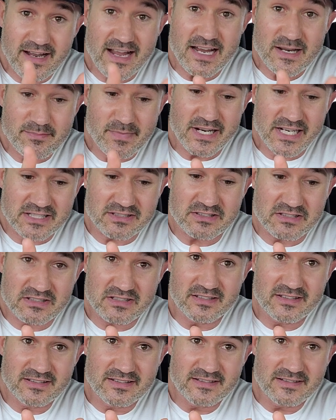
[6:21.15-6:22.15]
Nine
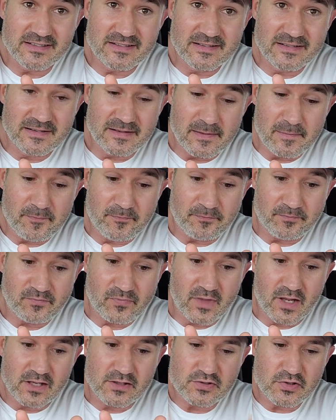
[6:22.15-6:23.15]
minutes.
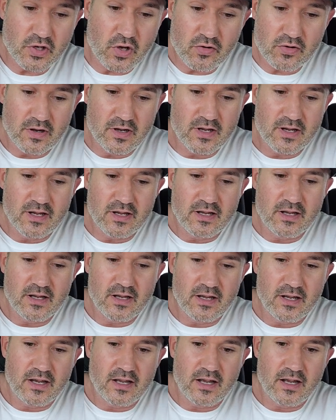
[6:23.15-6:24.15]
So
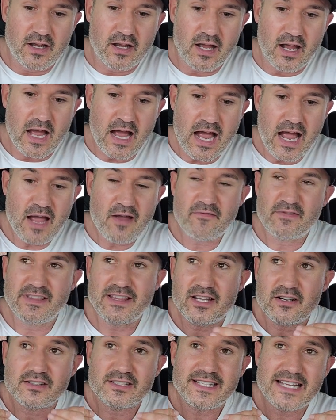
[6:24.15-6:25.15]
I
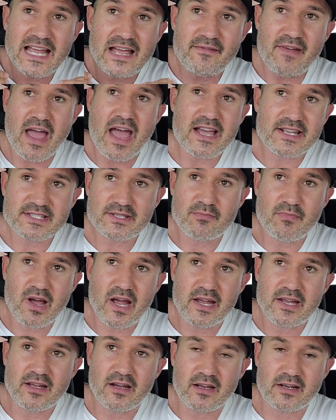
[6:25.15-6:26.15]
literally have asked
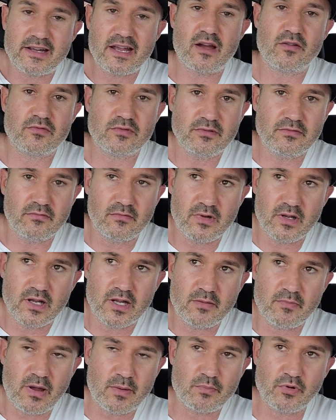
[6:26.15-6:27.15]
my accountant
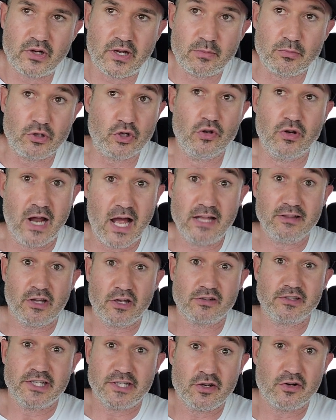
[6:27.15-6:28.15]
and my bookkeeper, dude, I
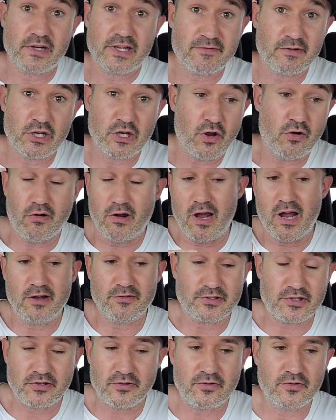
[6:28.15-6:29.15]
literally don't even know
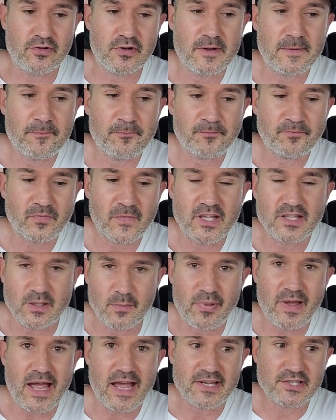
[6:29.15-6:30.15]
how to in
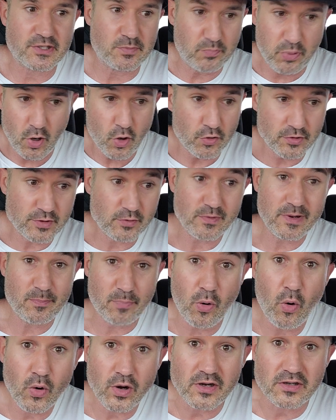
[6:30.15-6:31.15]
the past, pull the
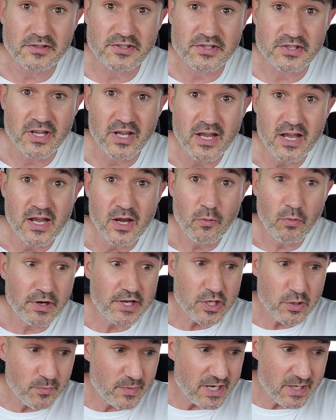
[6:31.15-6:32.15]
reports.
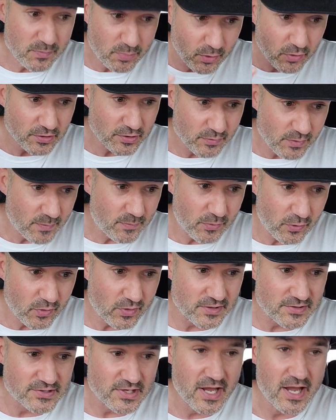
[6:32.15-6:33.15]
What do you mean pull the
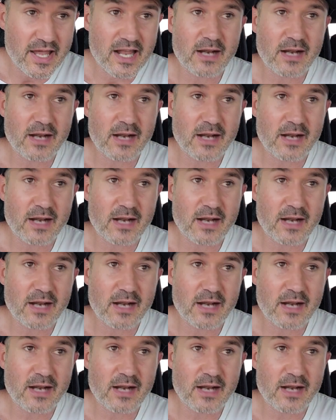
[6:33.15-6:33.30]
reports?